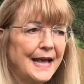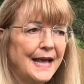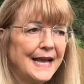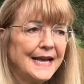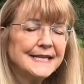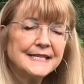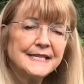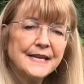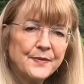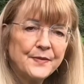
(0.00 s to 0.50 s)

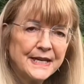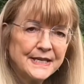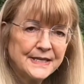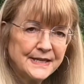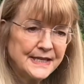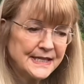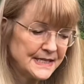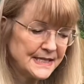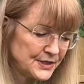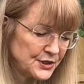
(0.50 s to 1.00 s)
except
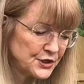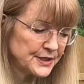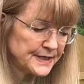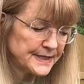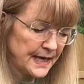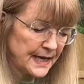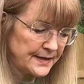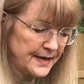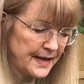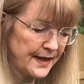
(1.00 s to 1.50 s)
this is
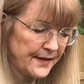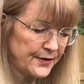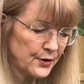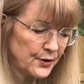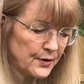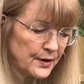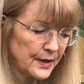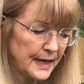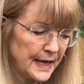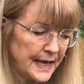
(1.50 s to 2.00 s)
just
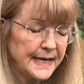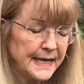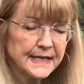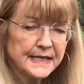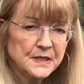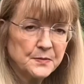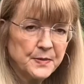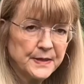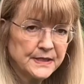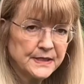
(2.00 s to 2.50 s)
another
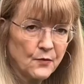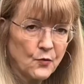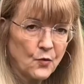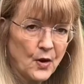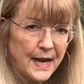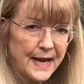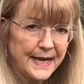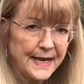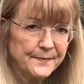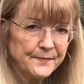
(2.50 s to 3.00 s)
inexpensive
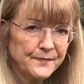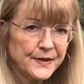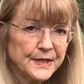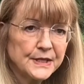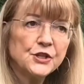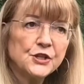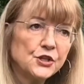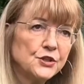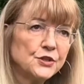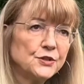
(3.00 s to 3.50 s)
way
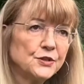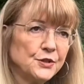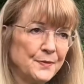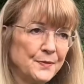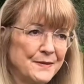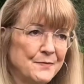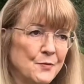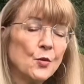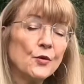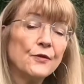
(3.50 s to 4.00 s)
to
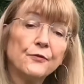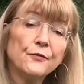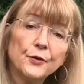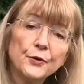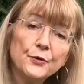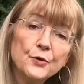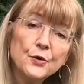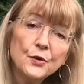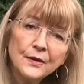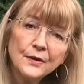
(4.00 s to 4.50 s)
be more
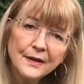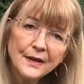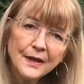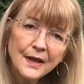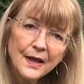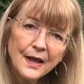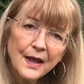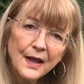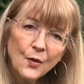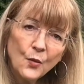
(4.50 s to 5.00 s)
frugal
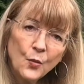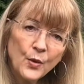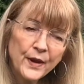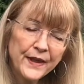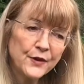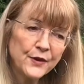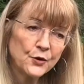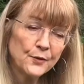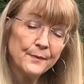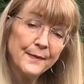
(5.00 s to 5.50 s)

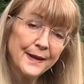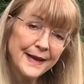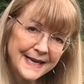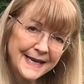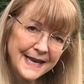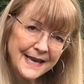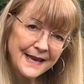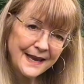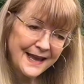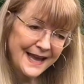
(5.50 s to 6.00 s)
with your
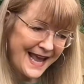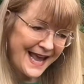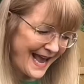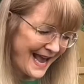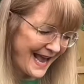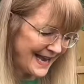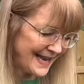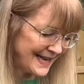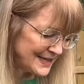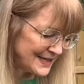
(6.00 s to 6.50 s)
money,
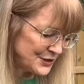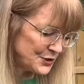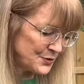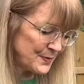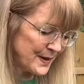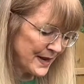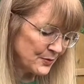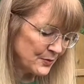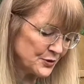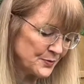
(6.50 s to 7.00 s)
to
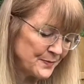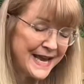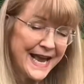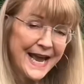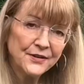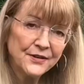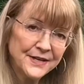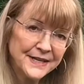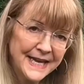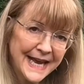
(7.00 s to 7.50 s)
be able to be
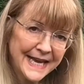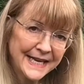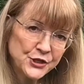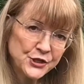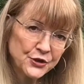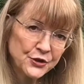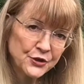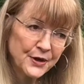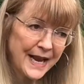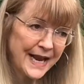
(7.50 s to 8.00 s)
out in
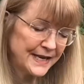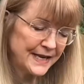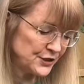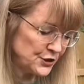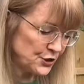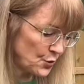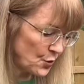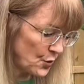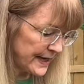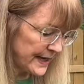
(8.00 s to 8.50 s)
nature and
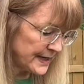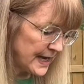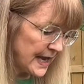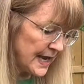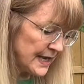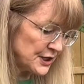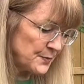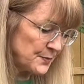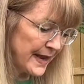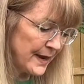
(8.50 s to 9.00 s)
enjoy it,
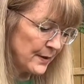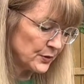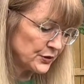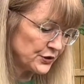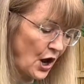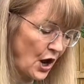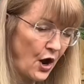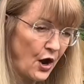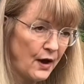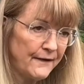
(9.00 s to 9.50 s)
to be able
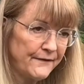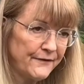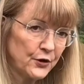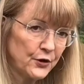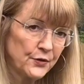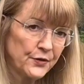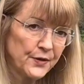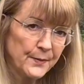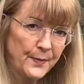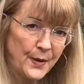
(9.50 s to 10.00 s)
to
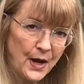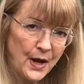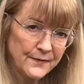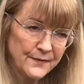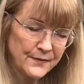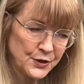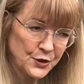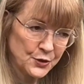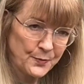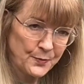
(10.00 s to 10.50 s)
offer
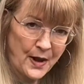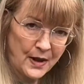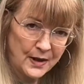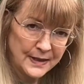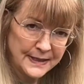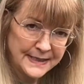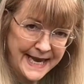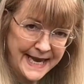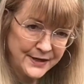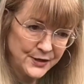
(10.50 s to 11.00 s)
your
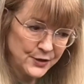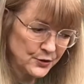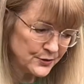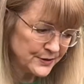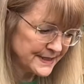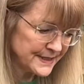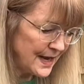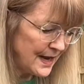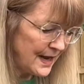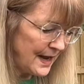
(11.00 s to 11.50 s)

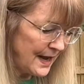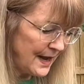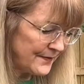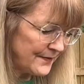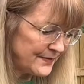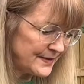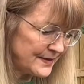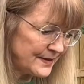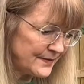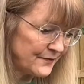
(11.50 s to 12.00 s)
pollinators
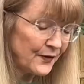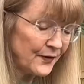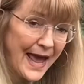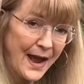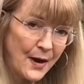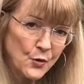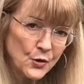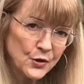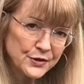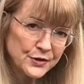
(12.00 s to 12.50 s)

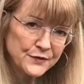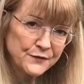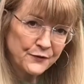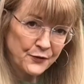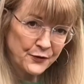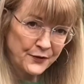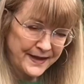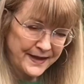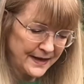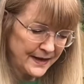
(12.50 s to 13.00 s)
flowers
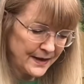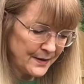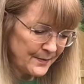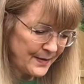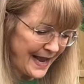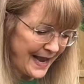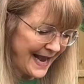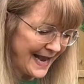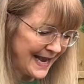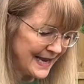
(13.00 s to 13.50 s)
for them,
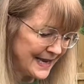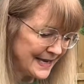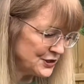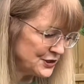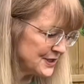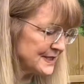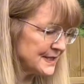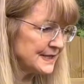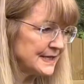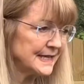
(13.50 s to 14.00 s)
and
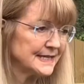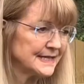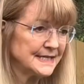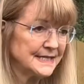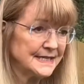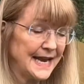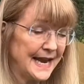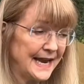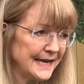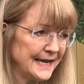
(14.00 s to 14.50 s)
just the
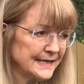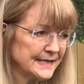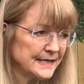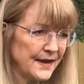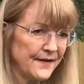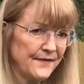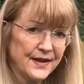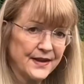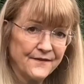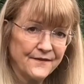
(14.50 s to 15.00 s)
aesthetics
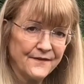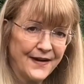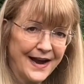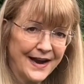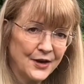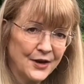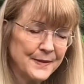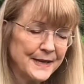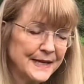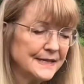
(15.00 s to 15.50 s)
of the
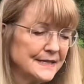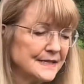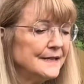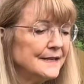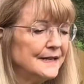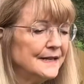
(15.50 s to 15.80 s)
environment.